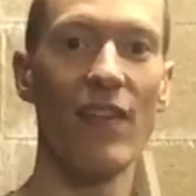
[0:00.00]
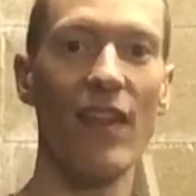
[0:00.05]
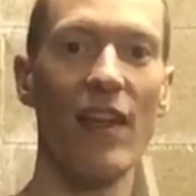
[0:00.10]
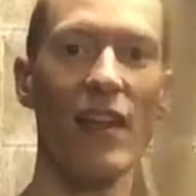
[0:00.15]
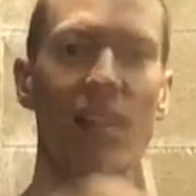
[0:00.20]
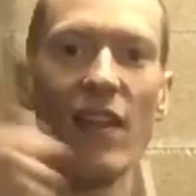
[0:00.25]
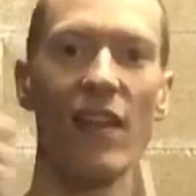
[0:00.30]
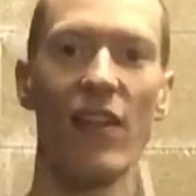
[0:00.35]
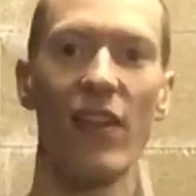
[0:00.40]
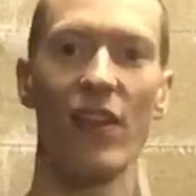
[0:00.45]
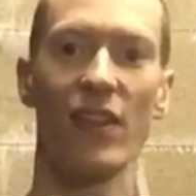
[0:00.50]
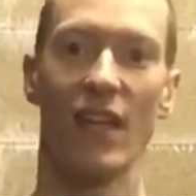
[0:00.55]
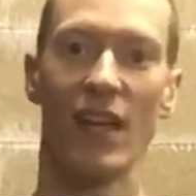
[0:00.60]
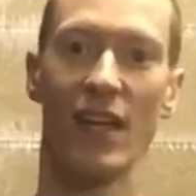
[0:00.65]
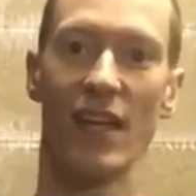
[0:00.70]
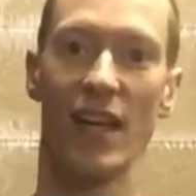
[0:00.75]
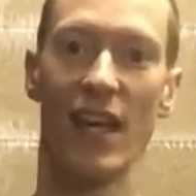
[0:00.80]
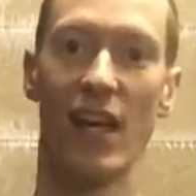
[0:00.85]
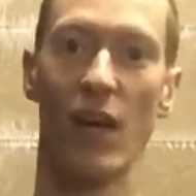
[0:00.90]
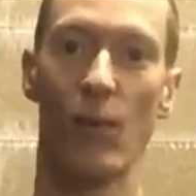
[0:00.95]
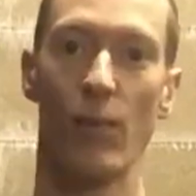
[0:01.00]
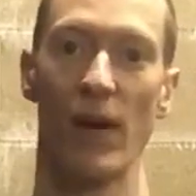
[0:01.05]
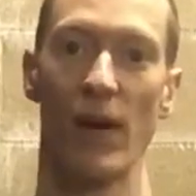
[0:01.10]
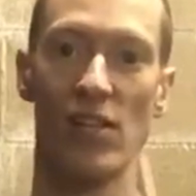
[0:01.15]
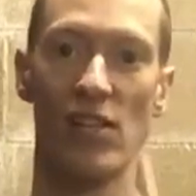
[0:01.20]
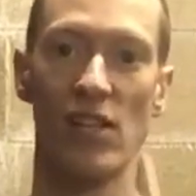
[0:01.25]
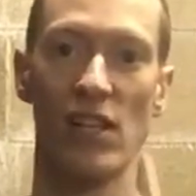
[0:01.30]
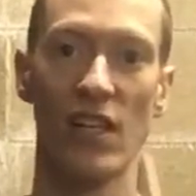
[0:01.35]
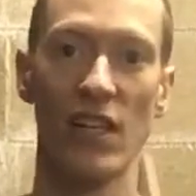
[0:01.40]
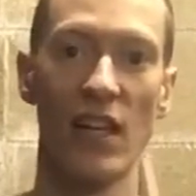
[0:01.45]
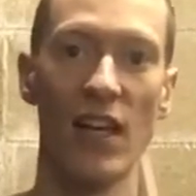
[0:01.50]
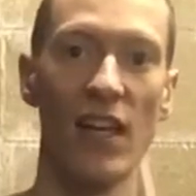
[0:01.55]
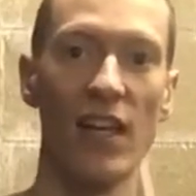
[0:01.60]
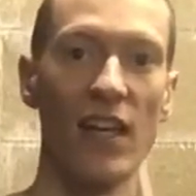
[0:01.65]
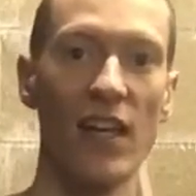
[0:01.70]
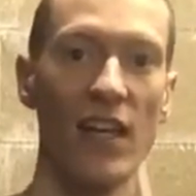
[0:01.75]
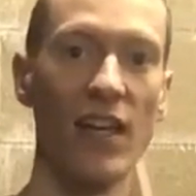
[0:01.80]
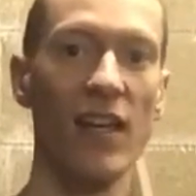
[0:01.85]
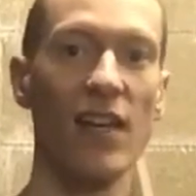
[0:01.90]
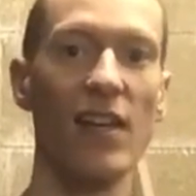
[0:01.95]
I think that can help actually in
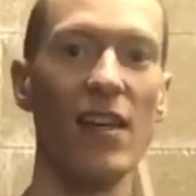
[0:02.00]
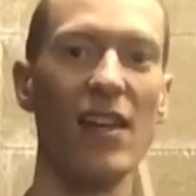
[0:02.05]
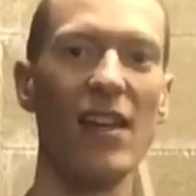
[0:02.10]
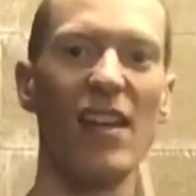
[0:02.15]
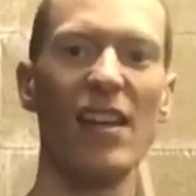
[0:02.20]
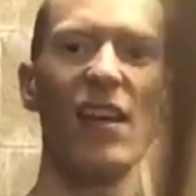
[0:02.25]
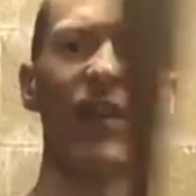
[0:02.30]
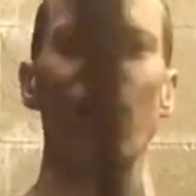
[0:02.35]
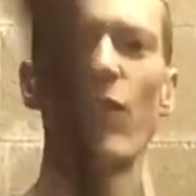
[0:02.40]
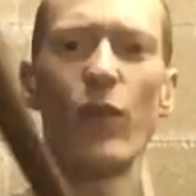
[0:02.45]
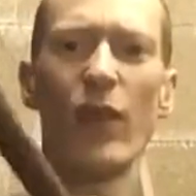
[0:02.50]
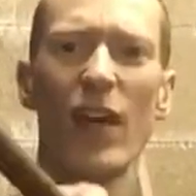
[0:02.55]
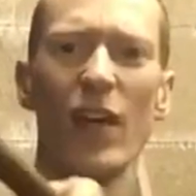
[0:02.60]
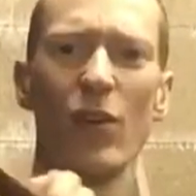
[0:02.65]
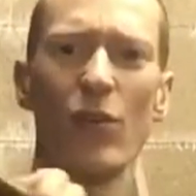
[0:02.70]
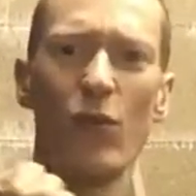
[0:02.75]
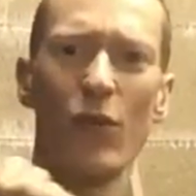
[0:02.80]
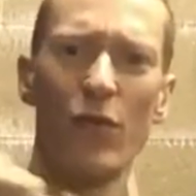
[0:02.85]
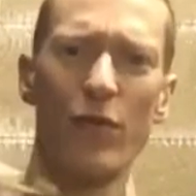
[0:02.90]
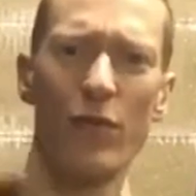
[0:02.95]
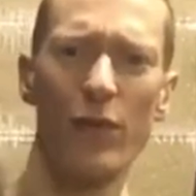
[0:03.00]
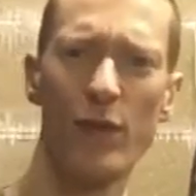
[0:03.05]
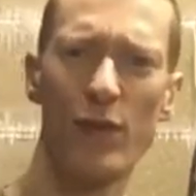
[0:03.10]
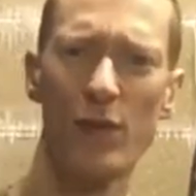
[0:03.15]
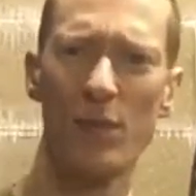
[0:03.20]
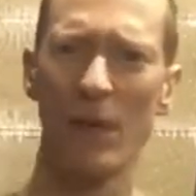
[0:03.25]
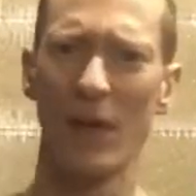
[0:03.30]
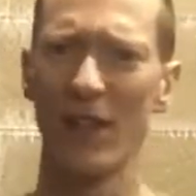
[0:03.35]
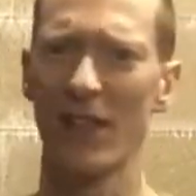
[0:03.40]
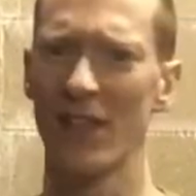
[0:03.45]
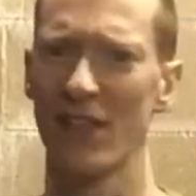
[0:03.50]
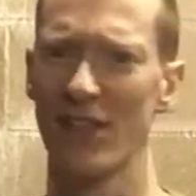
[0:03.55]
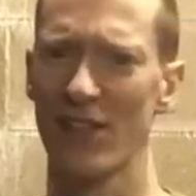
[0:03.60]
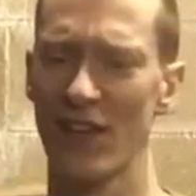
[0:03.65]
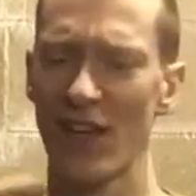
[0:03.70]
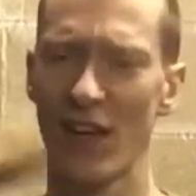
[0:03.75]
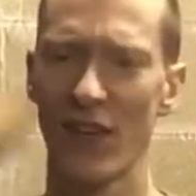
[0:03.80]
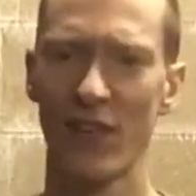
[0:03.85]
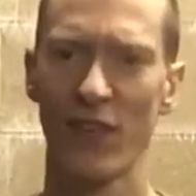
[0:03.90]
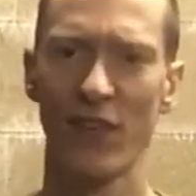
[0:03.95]
learning. If you're getting all confused by this
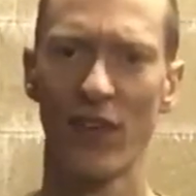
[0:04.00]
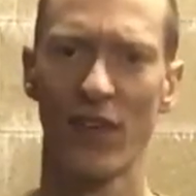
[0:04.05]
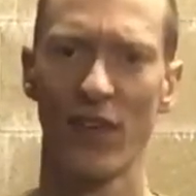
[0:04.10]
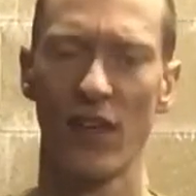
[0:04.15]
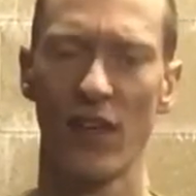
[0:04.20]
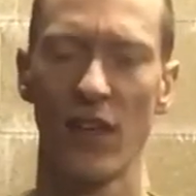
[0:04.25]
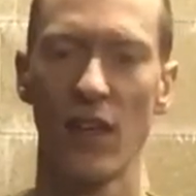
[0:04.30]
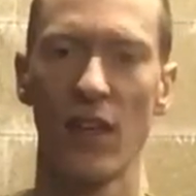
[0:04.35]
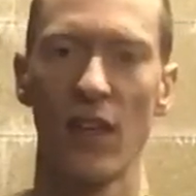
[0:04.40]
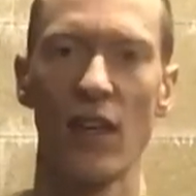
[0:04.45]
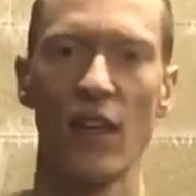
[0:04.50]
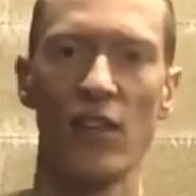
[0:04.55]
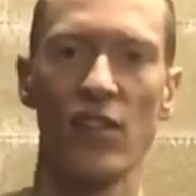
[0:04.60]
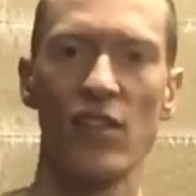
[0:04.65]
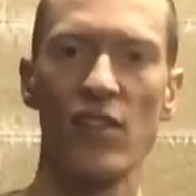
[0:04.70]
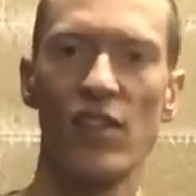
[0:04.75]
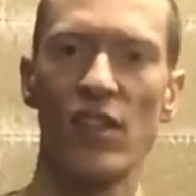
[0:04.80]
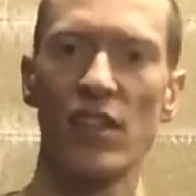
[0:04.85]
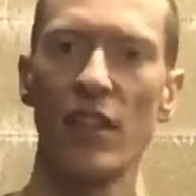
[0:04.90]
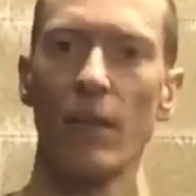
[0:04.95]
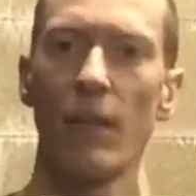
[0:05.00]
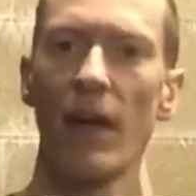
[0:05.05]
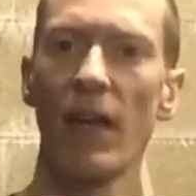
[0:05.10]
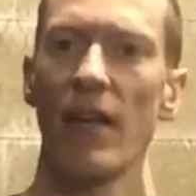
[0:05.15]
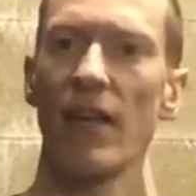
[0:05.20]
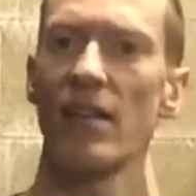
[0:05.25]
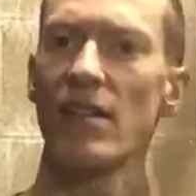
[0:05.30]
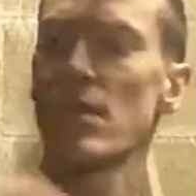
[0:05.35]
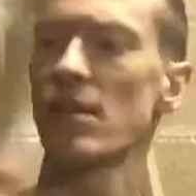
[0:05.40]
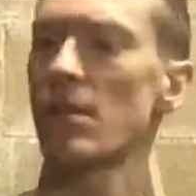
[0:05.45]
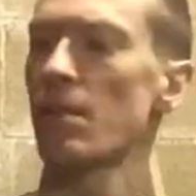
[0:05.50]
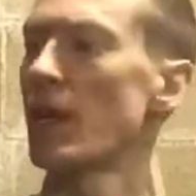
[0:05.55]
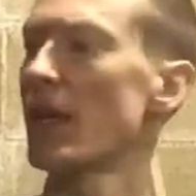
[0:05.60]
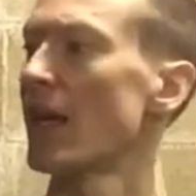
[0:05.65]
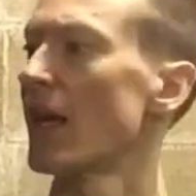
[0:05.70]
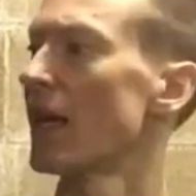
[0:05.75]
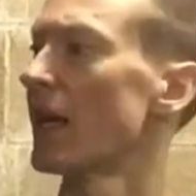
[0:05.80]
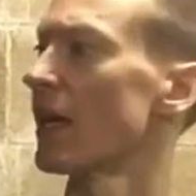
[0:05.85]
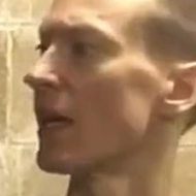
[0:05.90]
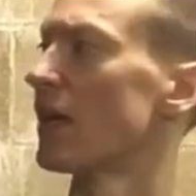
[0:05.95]
stuff, just think about it
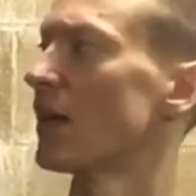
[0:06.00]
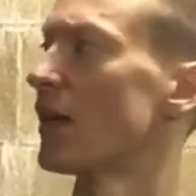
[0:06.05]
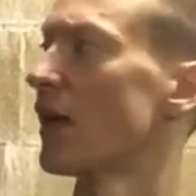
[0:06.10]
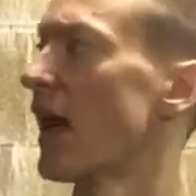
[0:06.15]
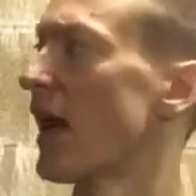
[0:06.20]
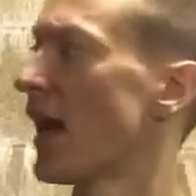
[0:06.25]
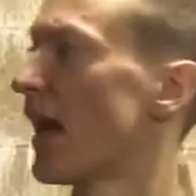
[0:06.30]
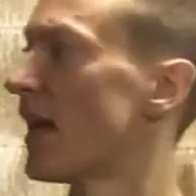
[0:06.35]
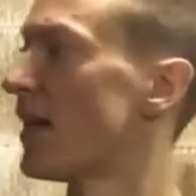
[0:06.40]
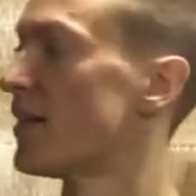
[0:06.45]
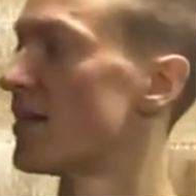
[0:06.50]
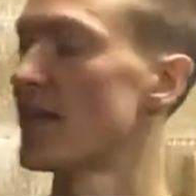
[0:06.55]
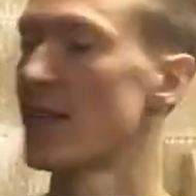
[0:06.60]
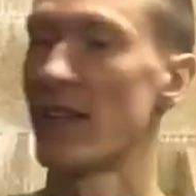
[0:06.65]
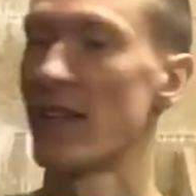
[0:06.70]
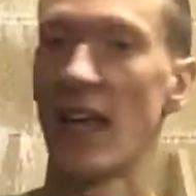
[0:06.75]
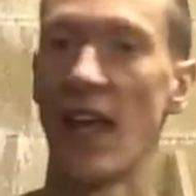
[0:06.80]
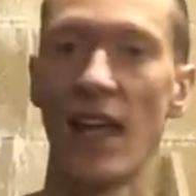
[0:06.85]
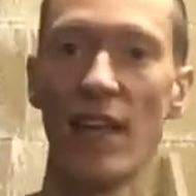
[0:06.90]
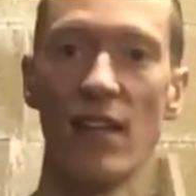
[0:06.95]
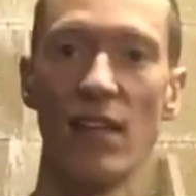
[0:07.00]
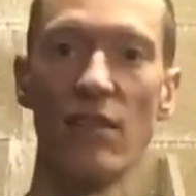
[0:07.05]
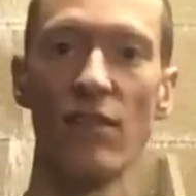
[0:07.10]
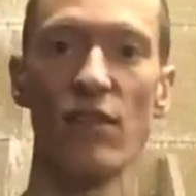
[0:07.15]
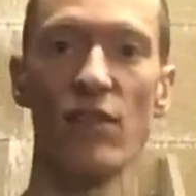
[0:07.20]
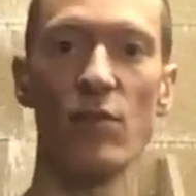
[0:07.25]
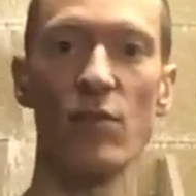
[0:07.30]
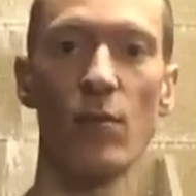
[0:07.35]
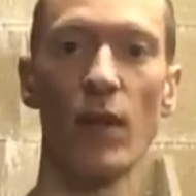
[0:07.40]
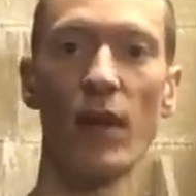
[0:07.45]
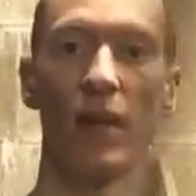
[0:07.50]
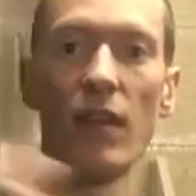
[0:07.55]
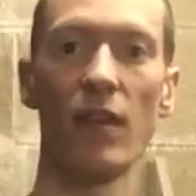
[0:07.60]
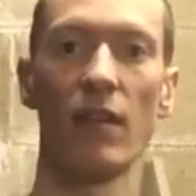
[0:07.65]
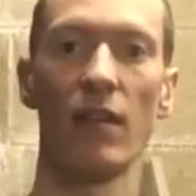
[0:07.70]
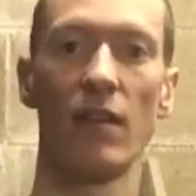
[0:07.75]
spinning in your hand at the end of the swing.